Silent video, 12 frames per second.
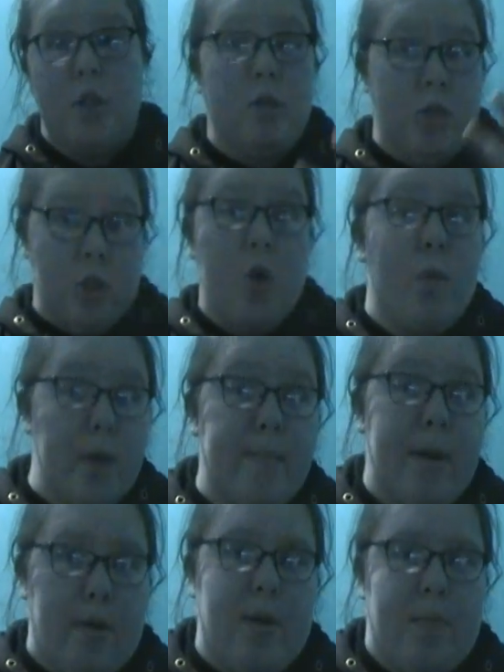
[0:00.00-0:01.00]
She's
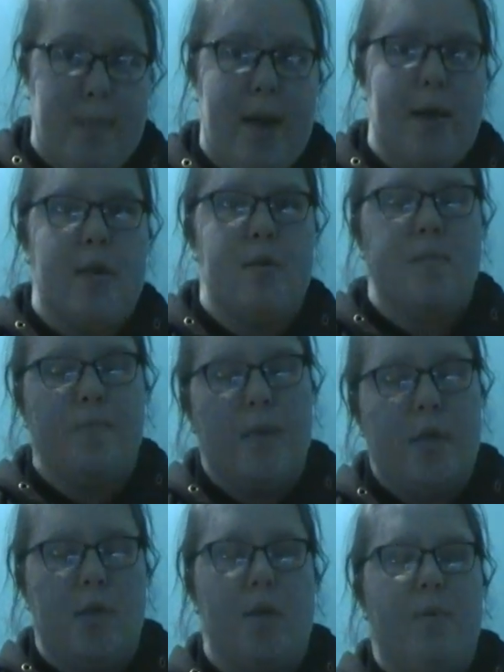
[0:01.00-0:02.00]
going to marry Amaya, is
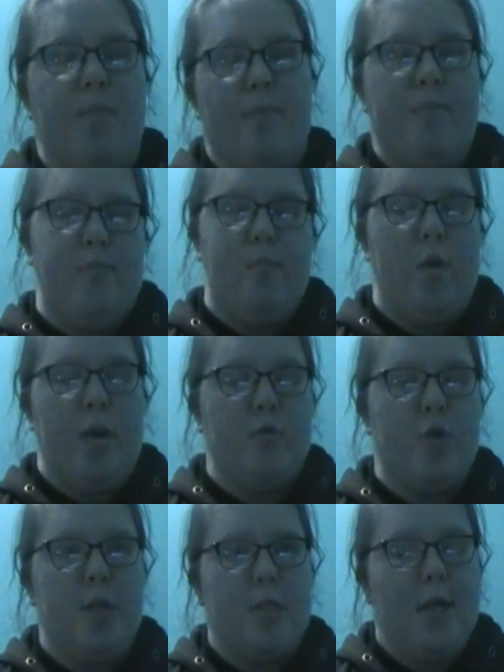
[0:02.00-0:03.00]
basically what
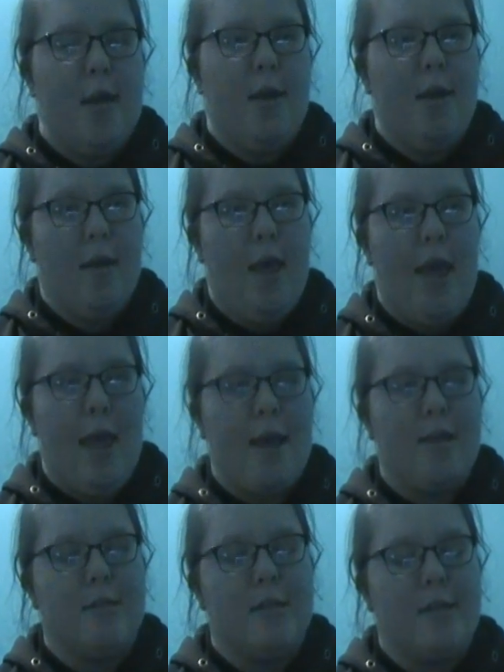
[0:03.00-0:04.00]
I'm trying to say.
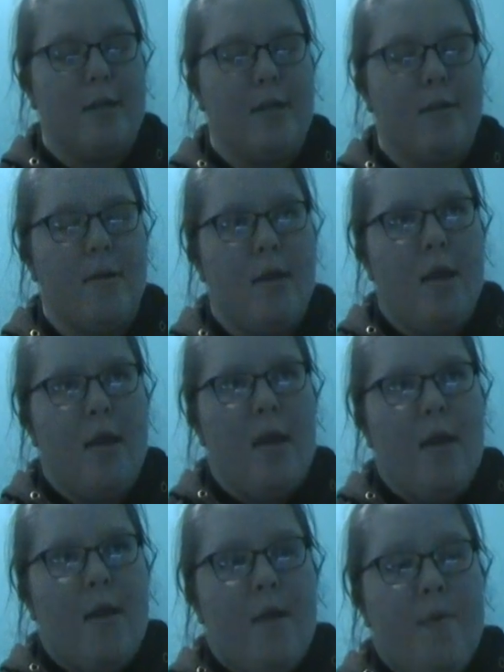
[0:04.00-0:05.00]
And,
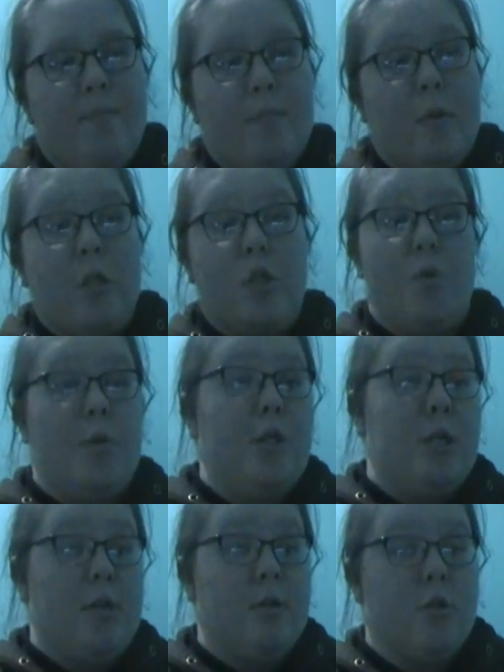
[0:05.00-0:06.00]
so
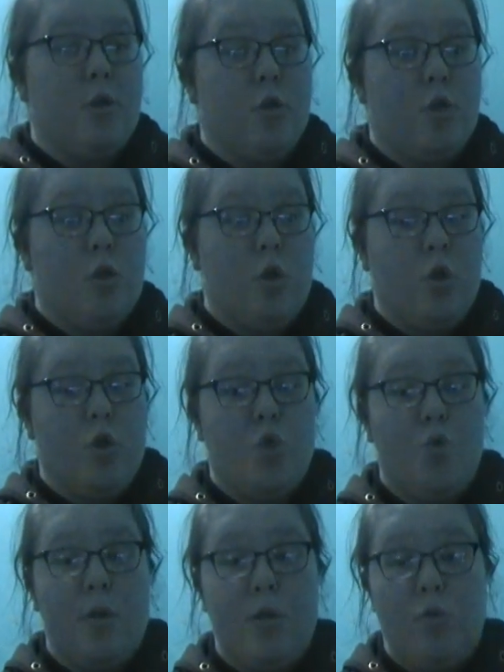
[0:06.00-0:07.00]
he challenges
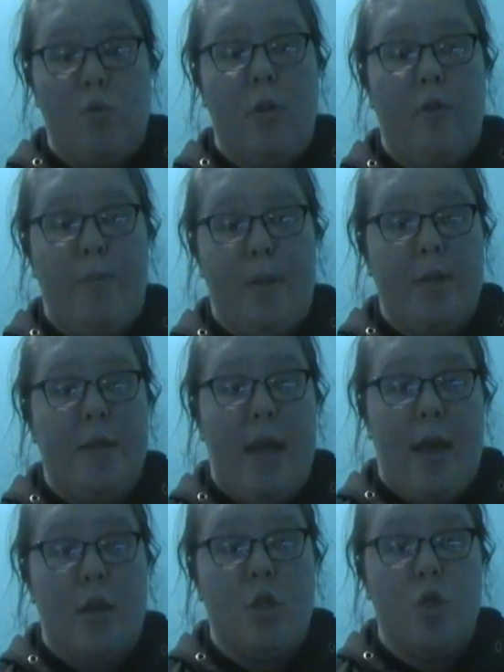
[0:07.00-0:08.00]
her to a duel of blood
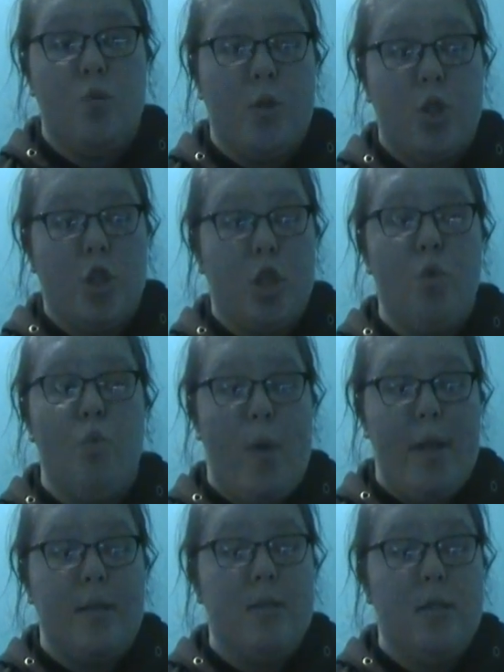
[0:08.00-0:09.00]
and ash, which she
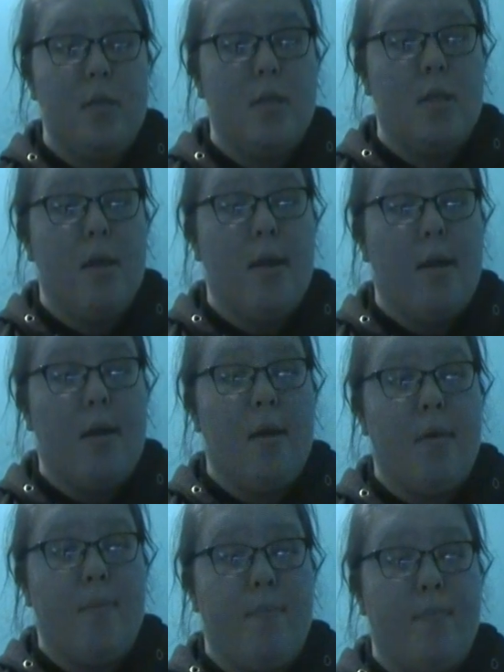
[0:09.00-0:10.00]
wins,
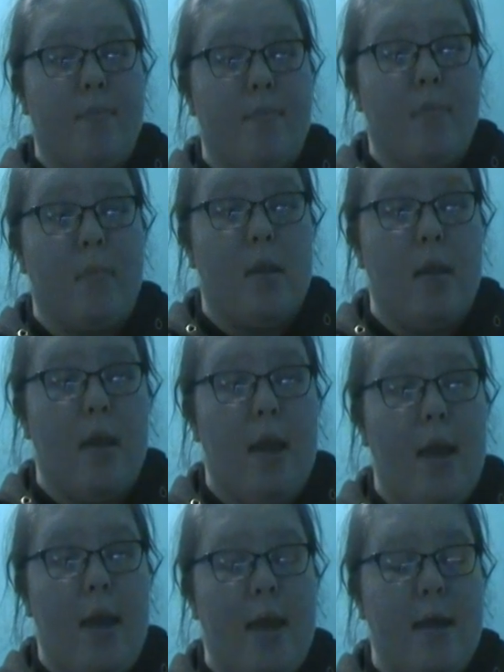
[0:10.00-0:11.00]

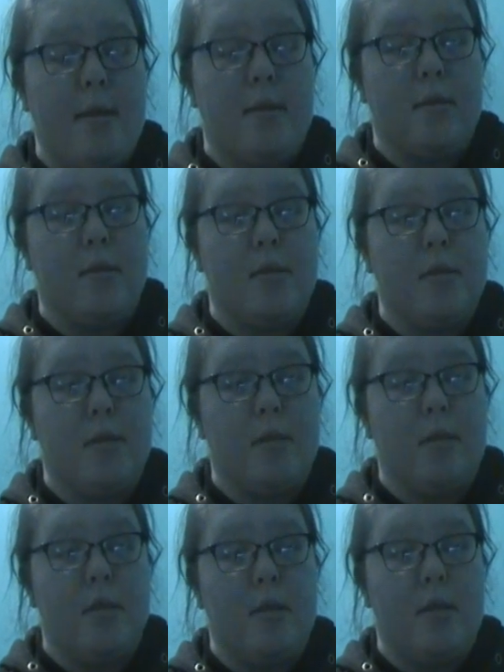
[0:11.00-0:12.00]
and
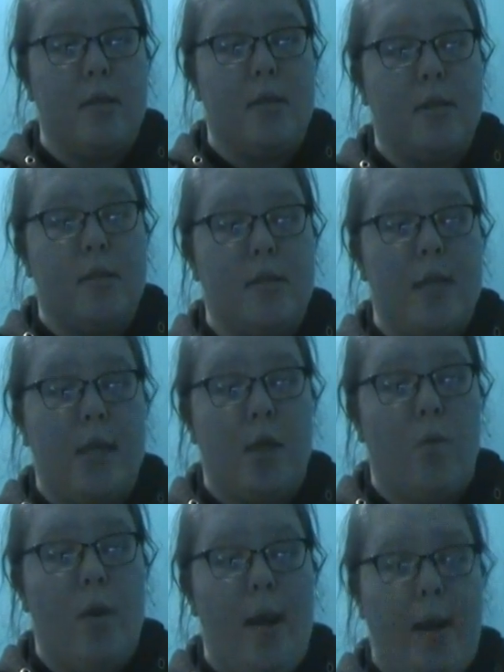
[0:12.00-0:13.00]
he is
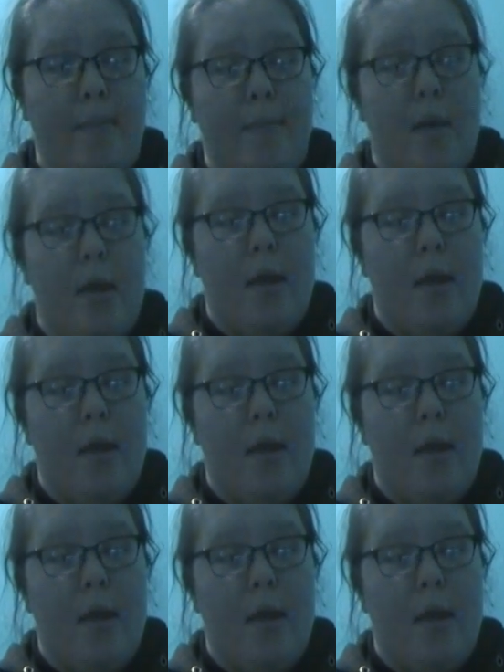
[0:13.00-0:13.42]
taken away.